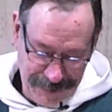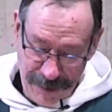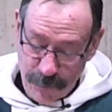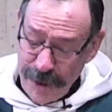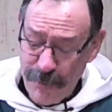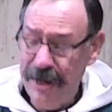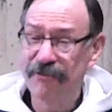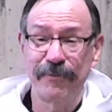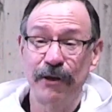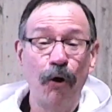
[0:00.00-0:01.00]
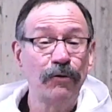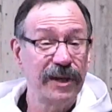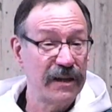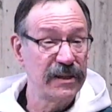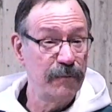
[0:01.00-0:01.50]
We read from the Old
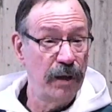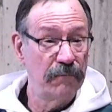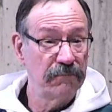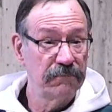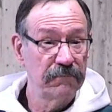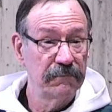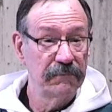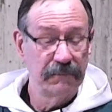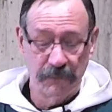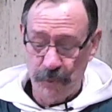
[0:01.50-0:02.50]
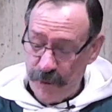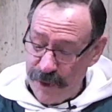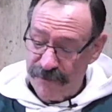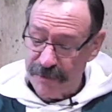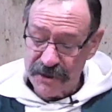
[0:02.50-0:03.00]
Testament. We
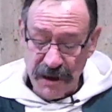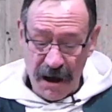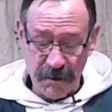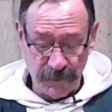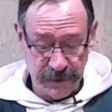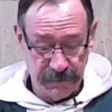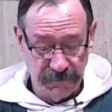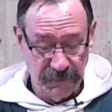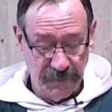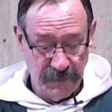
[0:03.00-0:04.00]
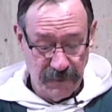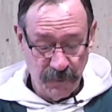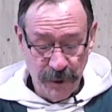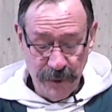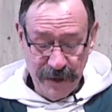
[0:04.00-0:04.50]
read from the Psalms.
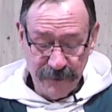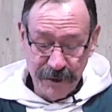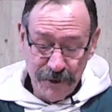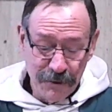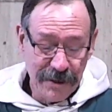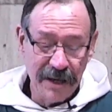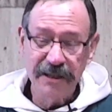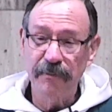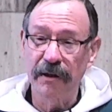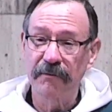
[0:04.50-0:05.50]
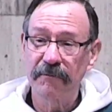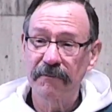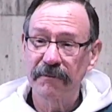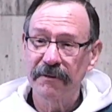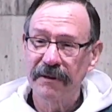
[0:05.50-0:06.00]
We read from the New Testament.
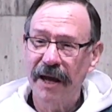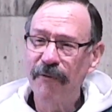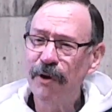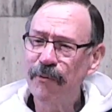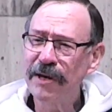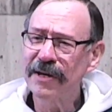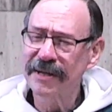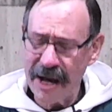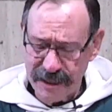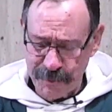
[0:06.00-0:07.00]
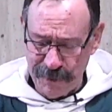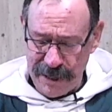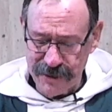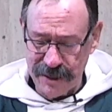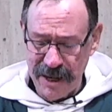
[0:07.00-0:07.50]
And we read a gospel
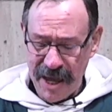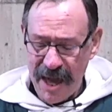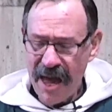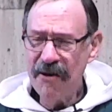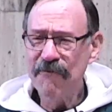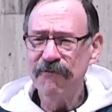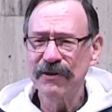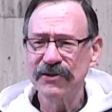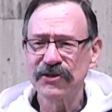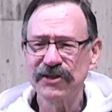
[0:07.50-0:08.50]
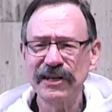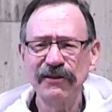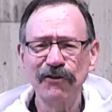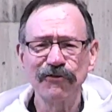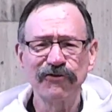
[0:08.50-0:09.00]
lesson every
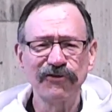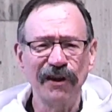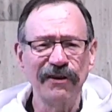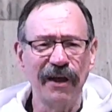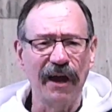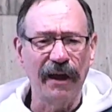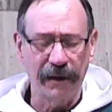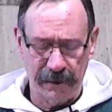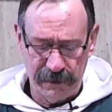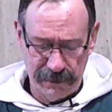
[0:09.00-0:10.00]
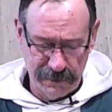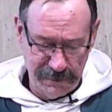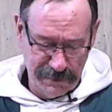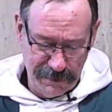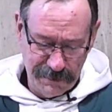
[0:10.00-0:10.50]
single Sunday.
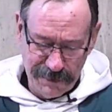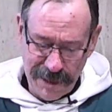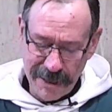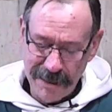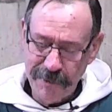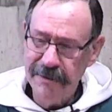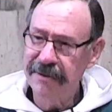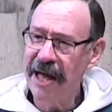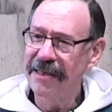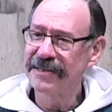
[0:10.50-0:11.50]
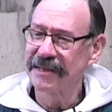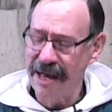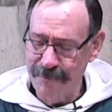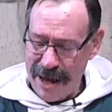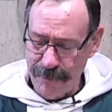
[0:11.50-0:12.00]
Can't get better than that. That's a lot
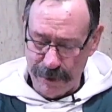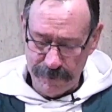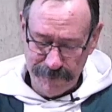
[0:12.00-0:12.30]
of Bible.